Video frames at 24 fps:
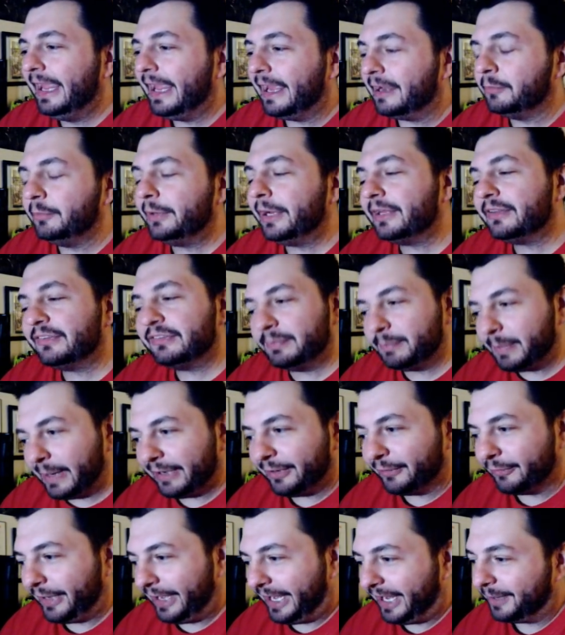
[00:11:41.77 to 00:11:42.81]
And we got
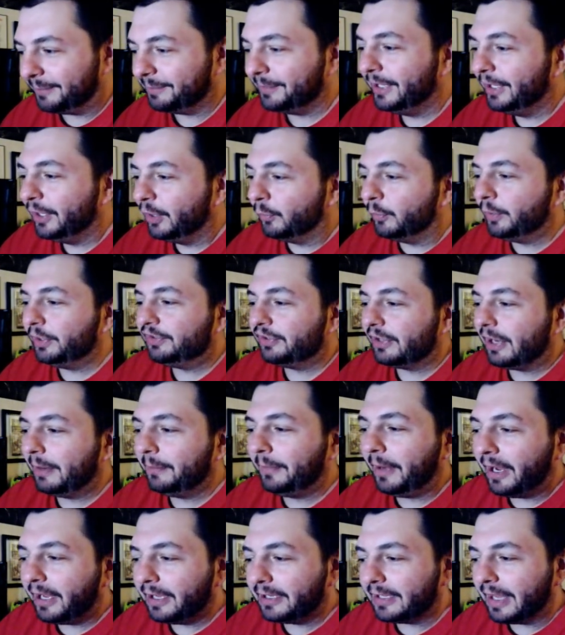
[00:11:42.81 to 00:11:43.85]
Spider Ham, which I'm
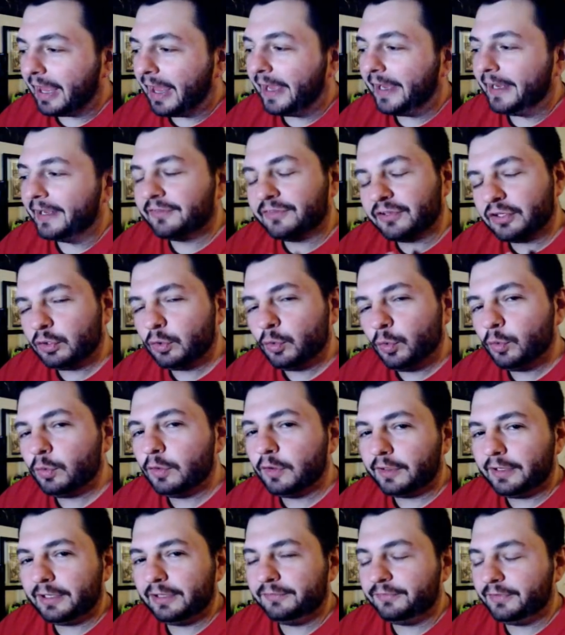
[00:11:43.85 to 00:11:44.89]
not gonna lie. It's a cool
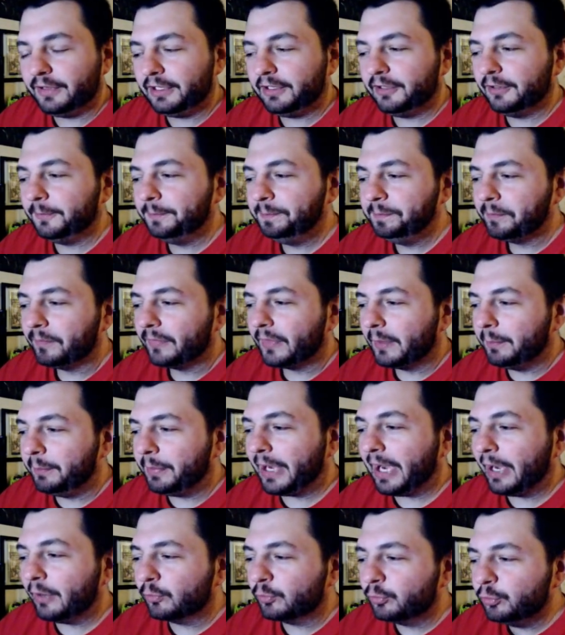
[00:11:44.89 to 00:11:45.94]
looking figure,
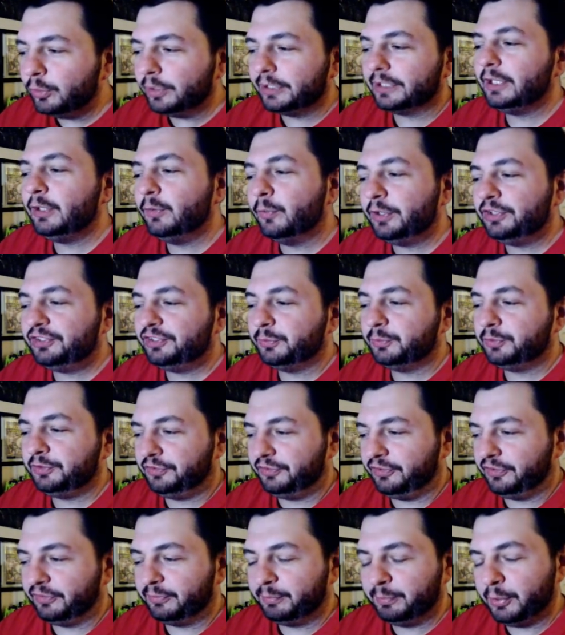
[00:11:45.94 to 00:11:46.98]
but I really wish it
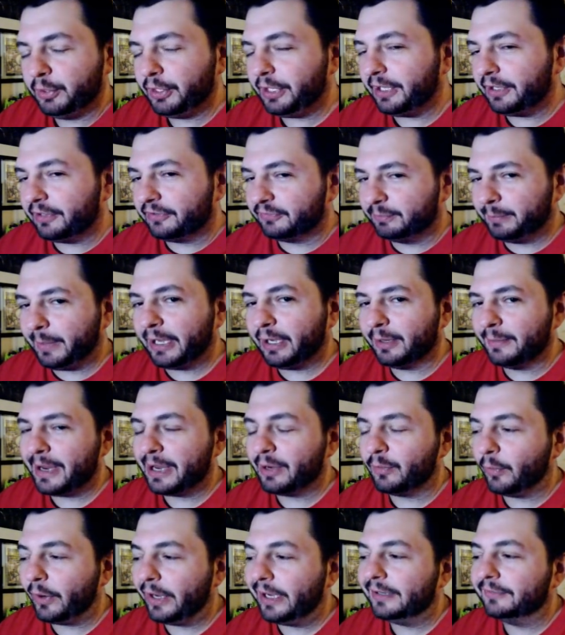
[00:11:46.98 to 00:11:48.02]
was just put in a
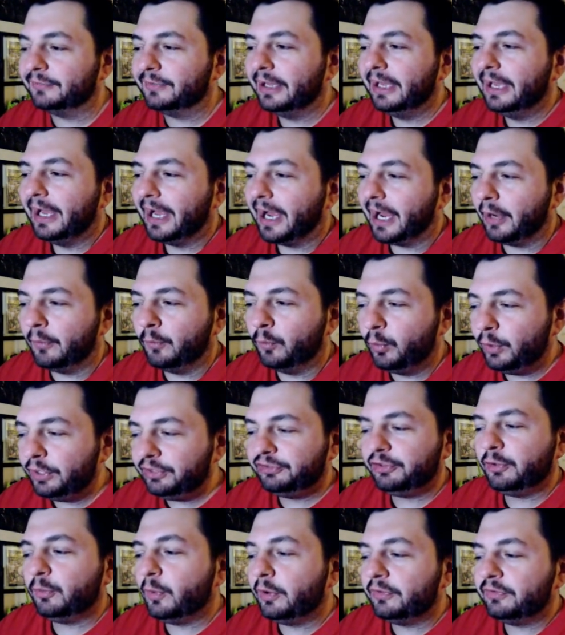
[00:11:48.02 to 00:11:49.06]
Spider-Man wave. I
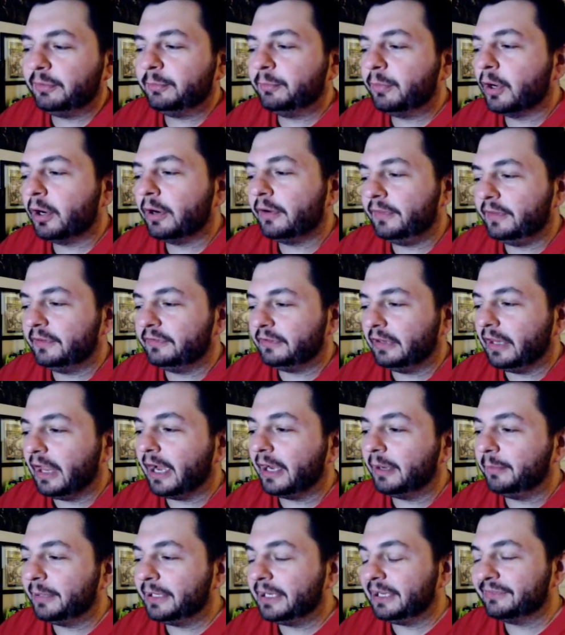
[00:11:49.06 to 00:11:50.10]
wish it wasn't part of this
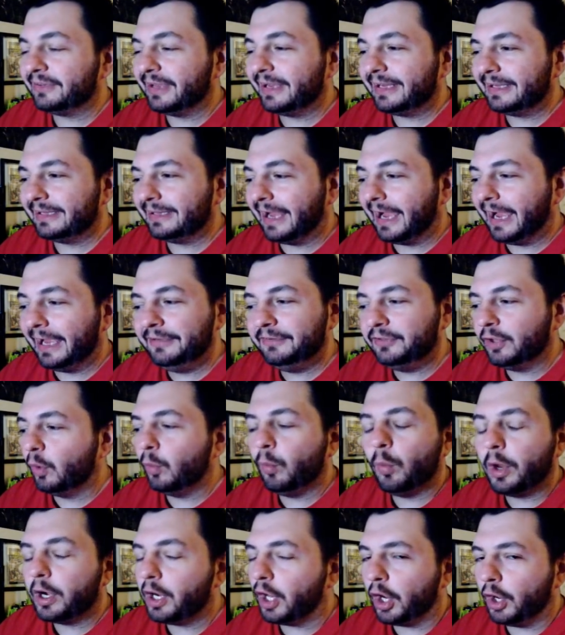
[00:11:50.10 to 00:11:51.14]
line because I, I
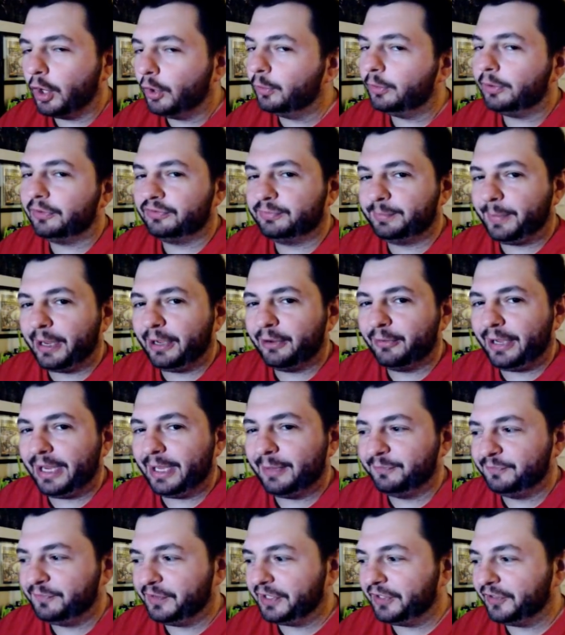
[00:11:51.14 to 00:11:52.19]
don't want to own a
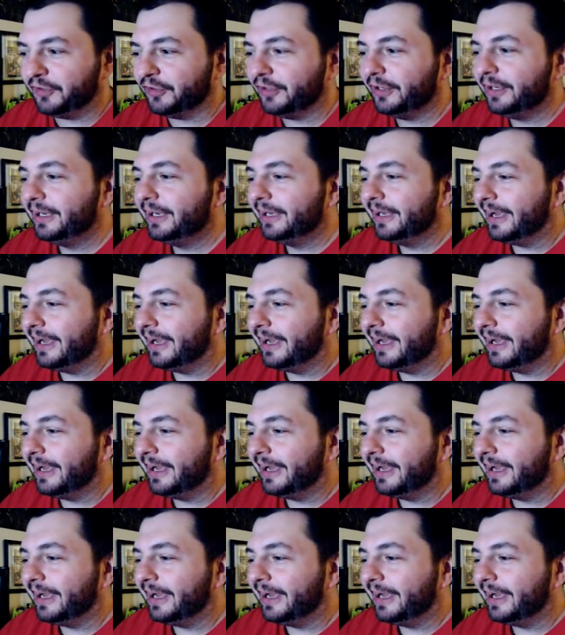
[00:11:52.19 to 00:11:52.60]
Spider-Man figure.